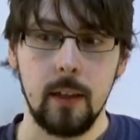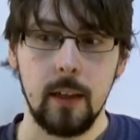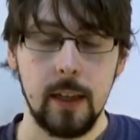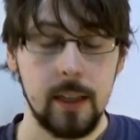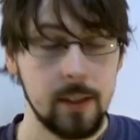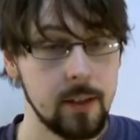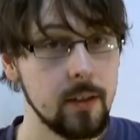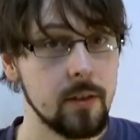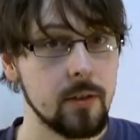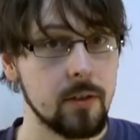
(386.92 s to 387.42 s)

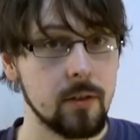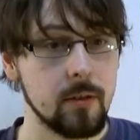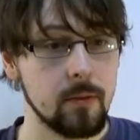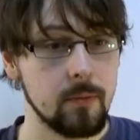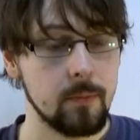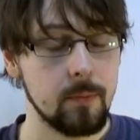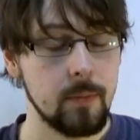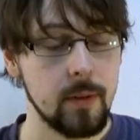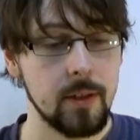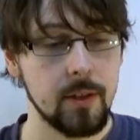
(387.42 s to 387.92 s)
It does,
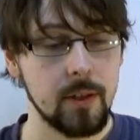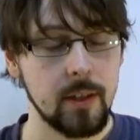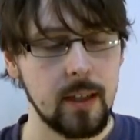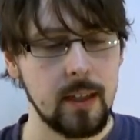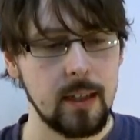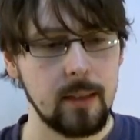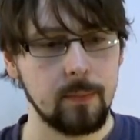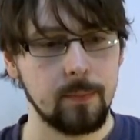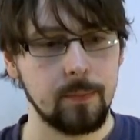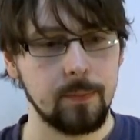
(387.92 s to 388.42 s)
but it's
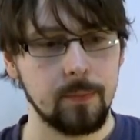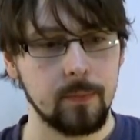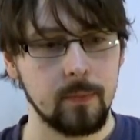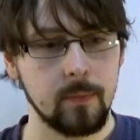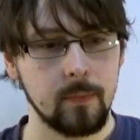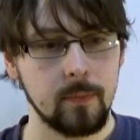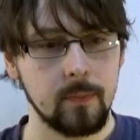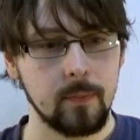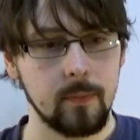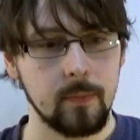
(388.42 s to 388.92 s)

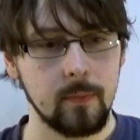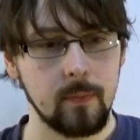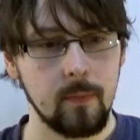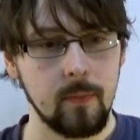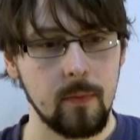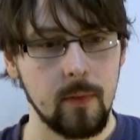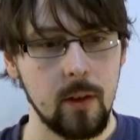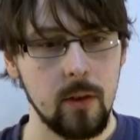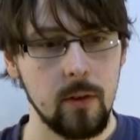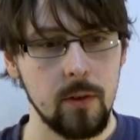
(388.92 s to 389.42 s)

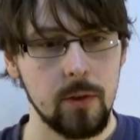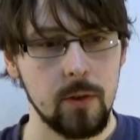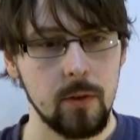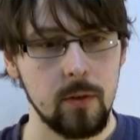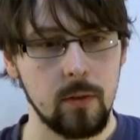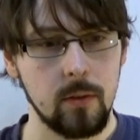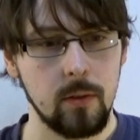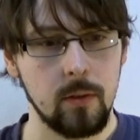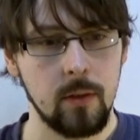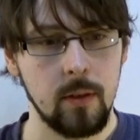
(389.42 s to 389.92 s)

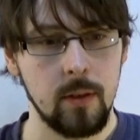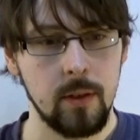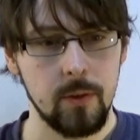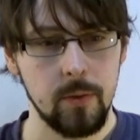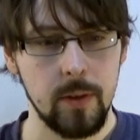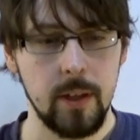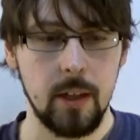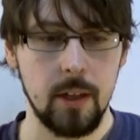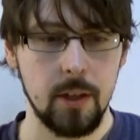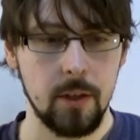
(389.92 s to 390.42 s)
also
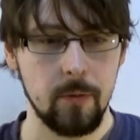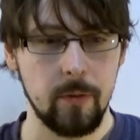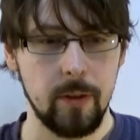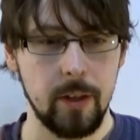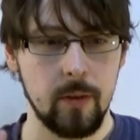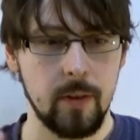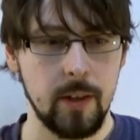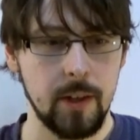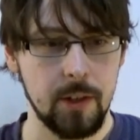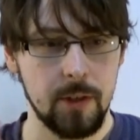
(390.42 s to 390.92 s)
it's
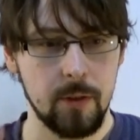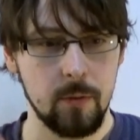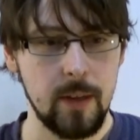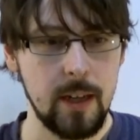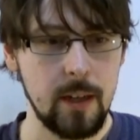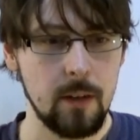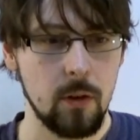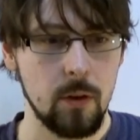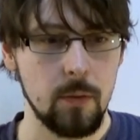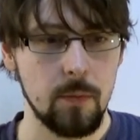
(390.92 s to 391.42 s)
really quite
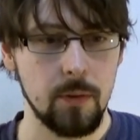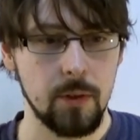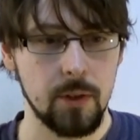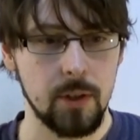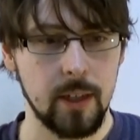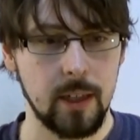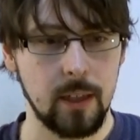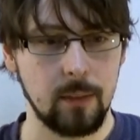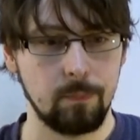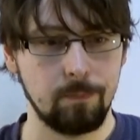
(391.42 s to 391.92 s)
sweet,
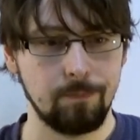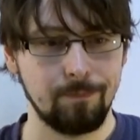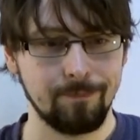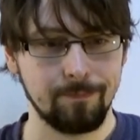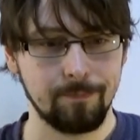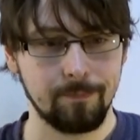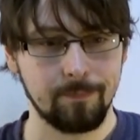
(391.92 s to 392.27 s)
almost kind